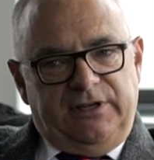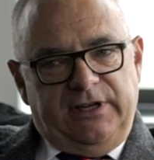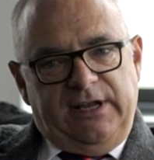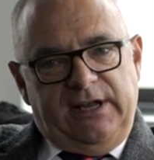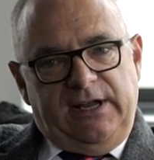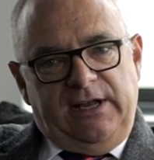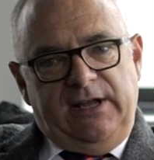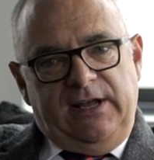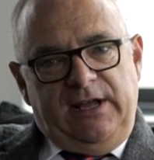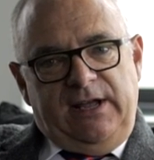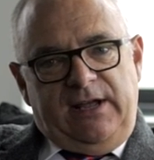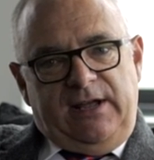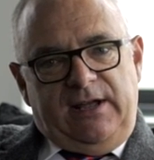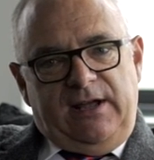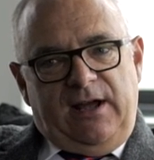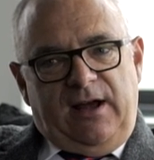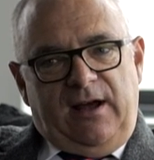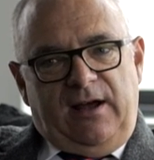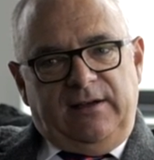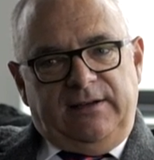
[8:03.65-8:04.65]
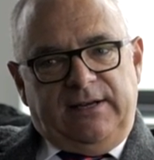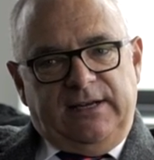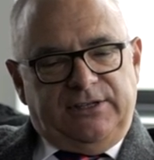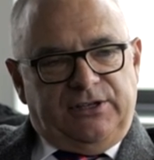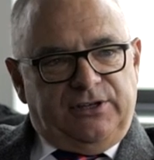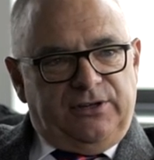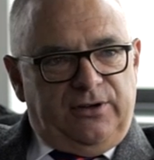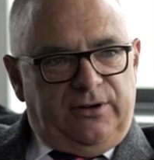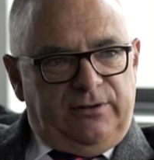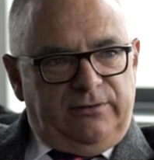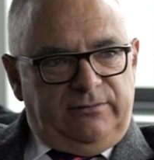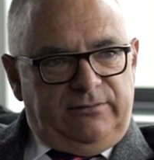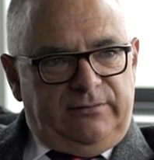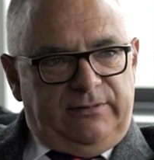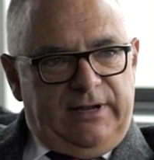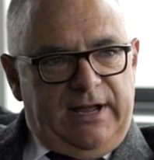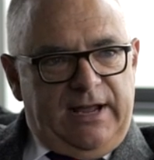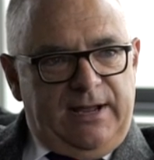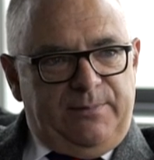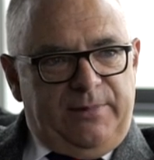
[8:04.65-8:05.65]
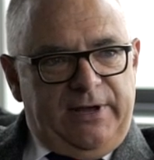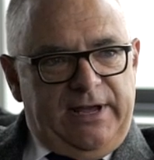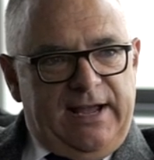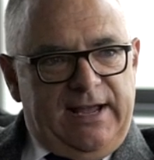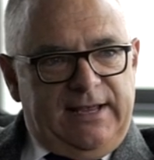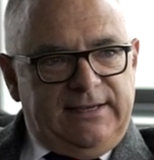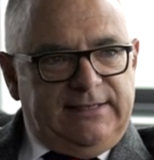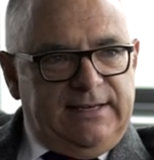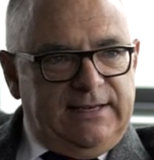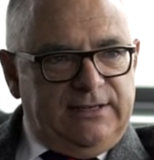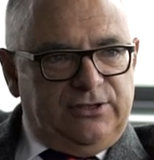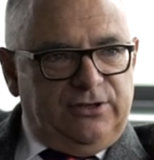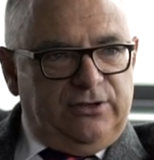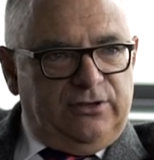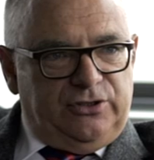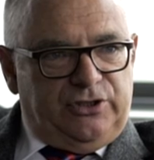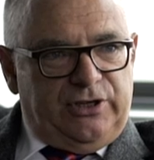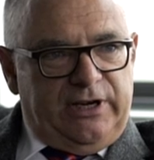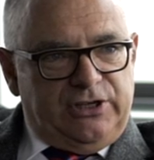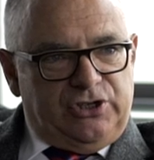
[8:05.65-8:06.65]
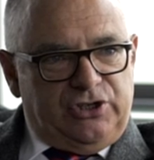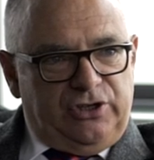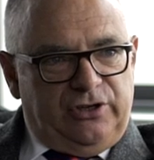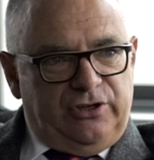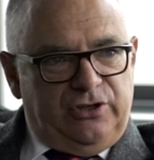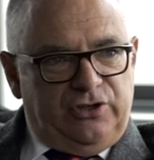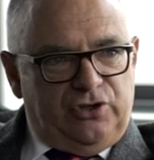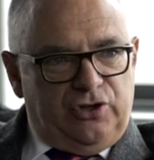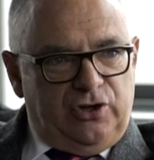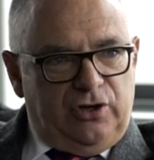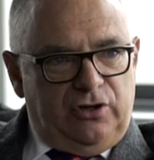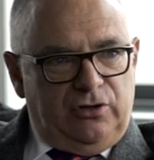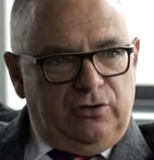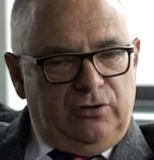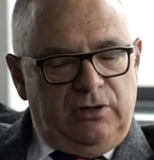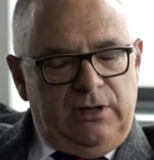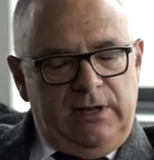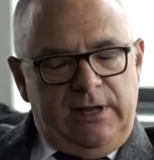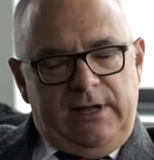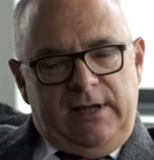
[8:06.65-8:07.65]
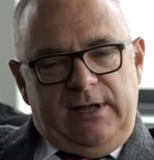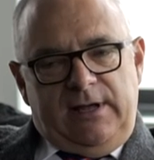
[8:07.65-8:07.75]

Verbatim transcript: The, uh, it hasn't got ABS, hasn't got traction control.